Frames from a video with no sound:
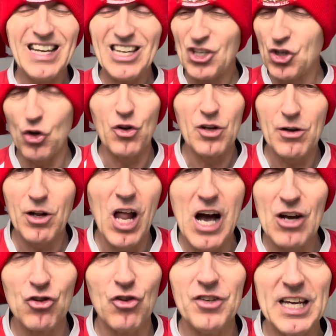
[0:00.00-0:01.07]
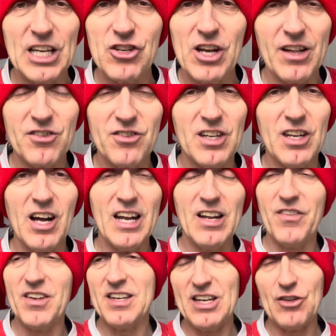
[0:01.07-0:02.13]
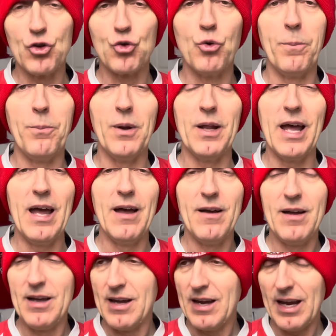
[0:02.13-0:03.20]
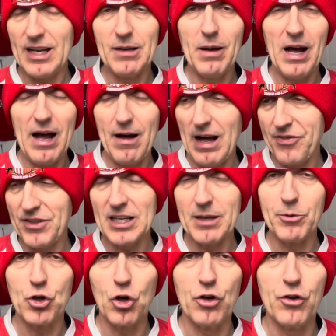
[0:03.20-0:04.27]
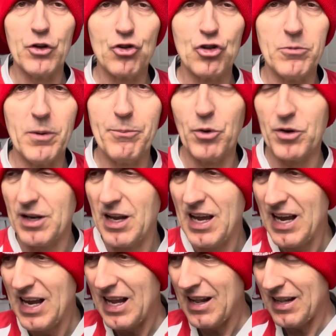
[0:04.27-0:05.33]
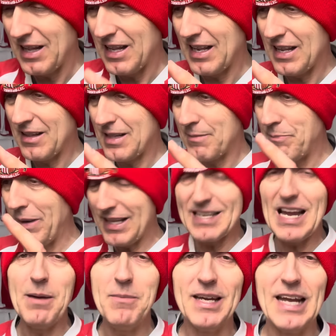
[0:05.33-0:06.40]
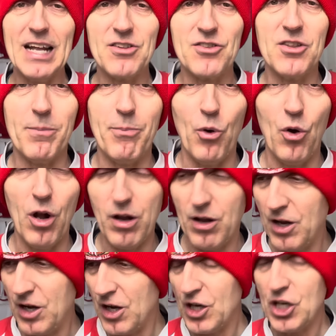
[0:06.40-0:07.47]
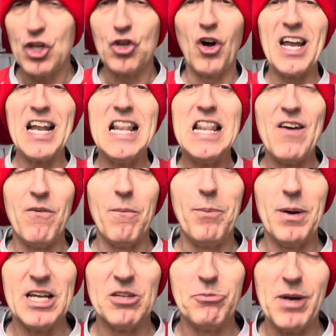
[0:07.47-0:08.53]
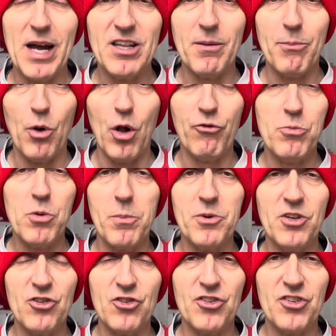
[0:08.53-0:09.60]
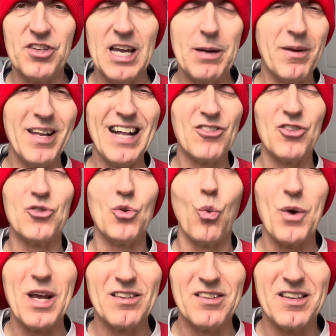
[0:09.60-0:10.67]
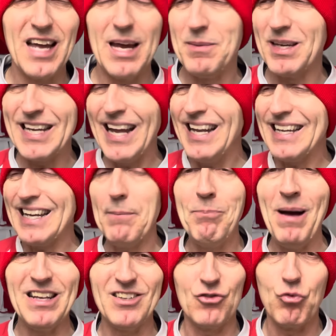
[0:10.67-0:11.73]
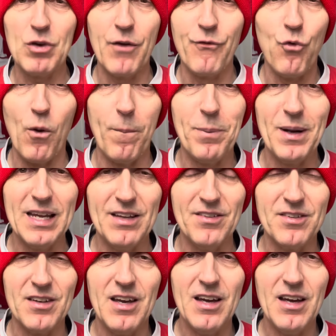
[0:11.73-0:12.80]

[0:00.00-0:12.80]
Got Clark's up any chance. You know, end of the day, he's a good player. And I think he'd be gone in the summer. But by the time he gets the ball, you've got 11 players behind the ball from the opposition's team. And that's just a waste of time. He kind of get past three or four players.